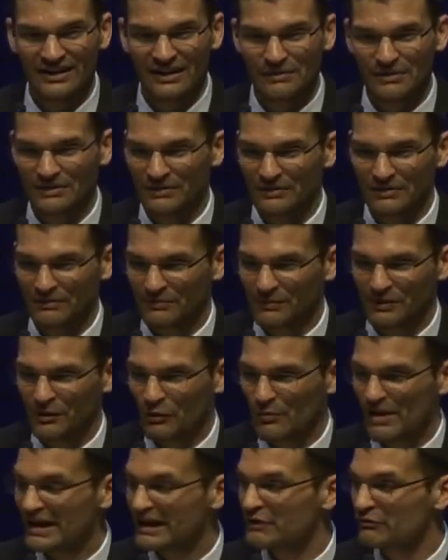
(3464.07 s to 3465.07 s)
I mean, go
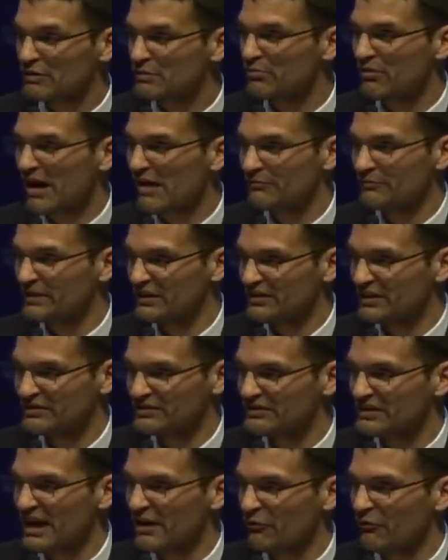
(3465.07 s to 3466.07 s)
back and read Proverbs. That's,
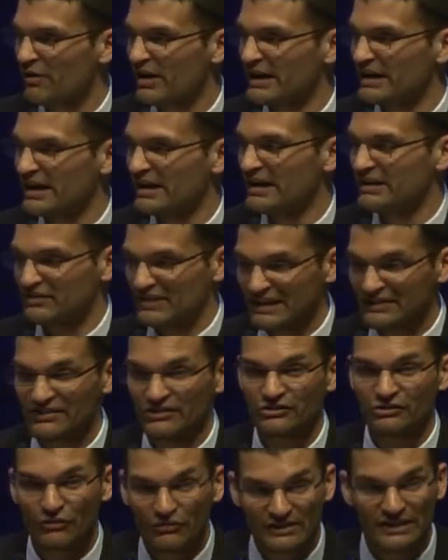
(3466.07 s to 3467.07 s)
that's not right. And, and science is
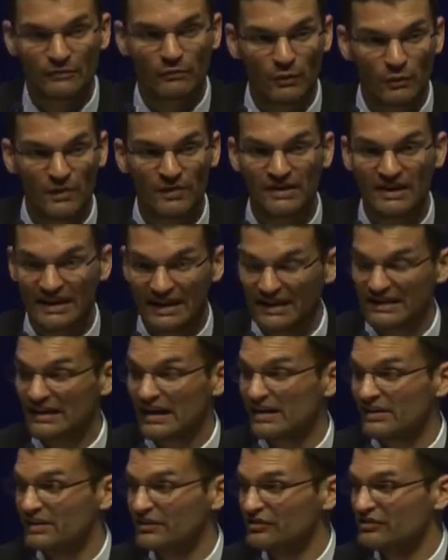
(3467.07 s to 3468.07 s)
certainly one way we can get
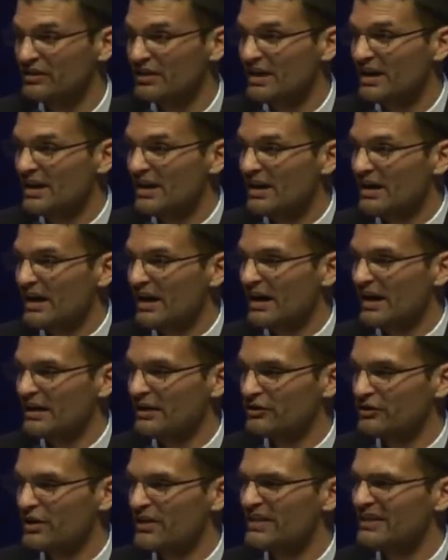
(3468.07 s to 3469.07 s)
knowledge. Uh,
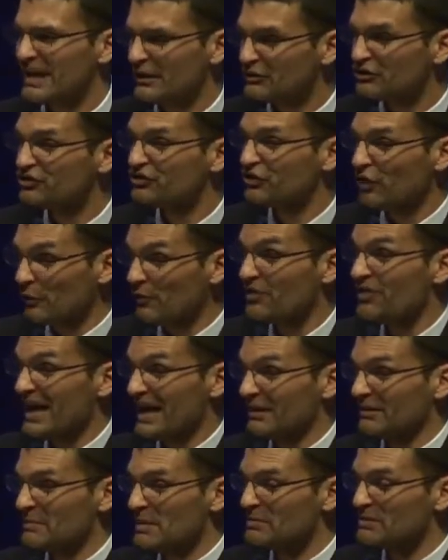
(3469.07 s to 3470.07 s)
so I think I would just start with
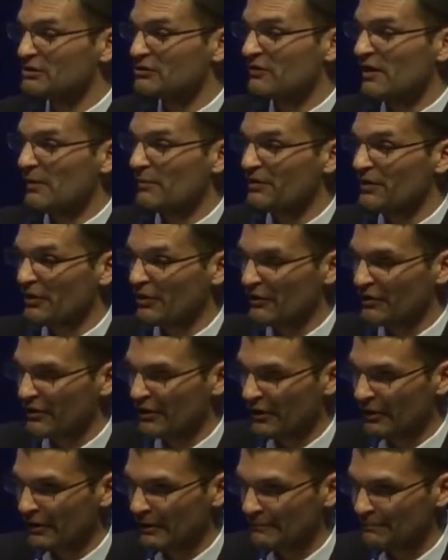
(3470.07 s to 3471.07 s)
that. Maybe develop their,
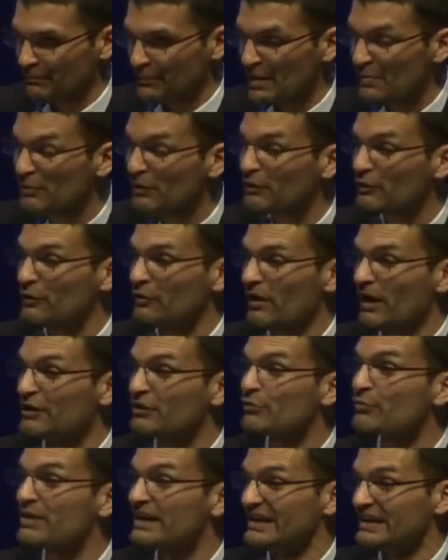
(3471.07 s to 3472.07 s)
their biblical
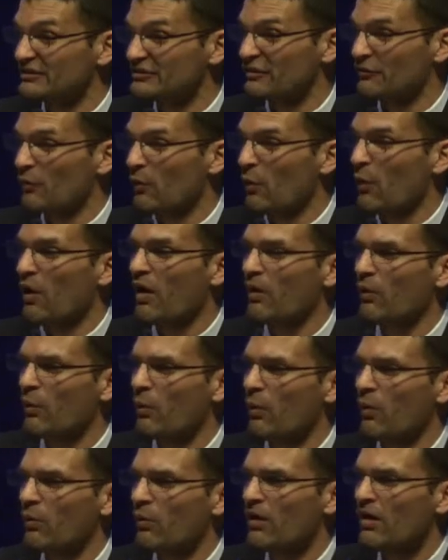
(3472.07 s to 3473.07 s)
underpinnings of what,
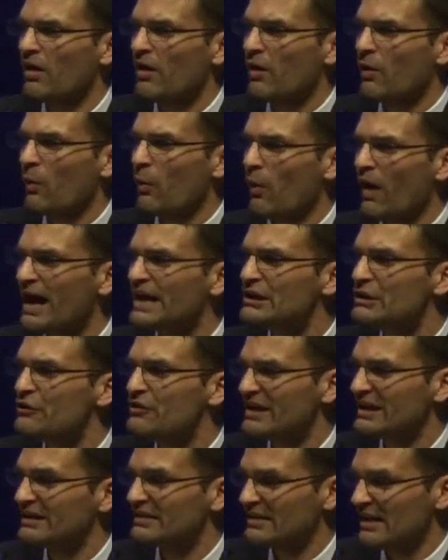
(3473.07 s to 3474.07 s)
why do you
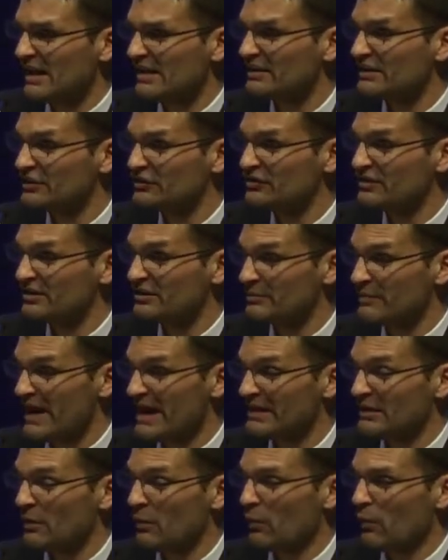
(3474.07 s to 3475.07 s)
think knowledge is
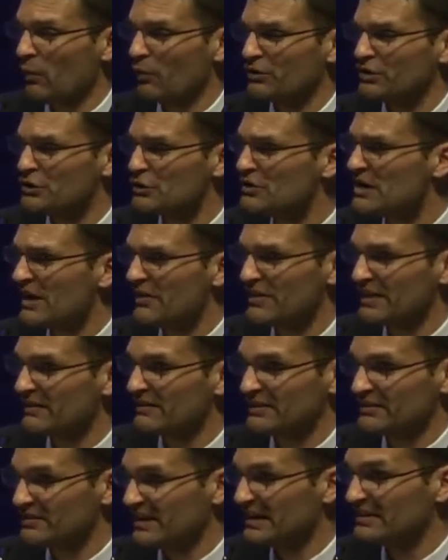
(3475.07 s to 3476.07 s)
bad, or do you not think
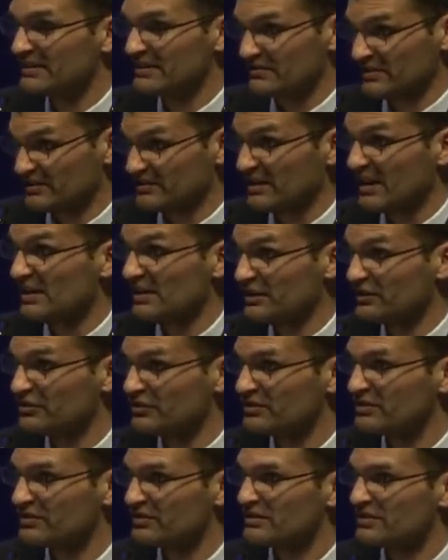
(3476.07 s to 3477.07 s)
that science gives us
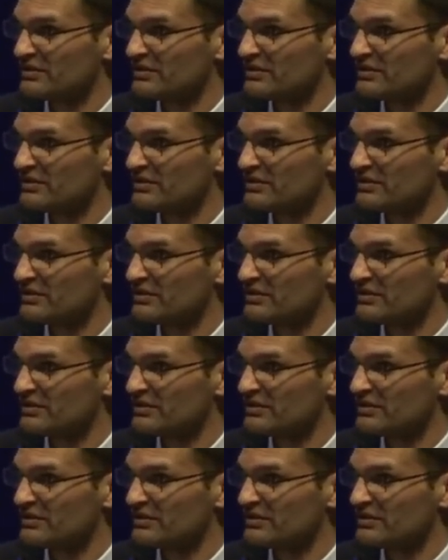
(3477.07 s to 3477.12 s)
knowledge?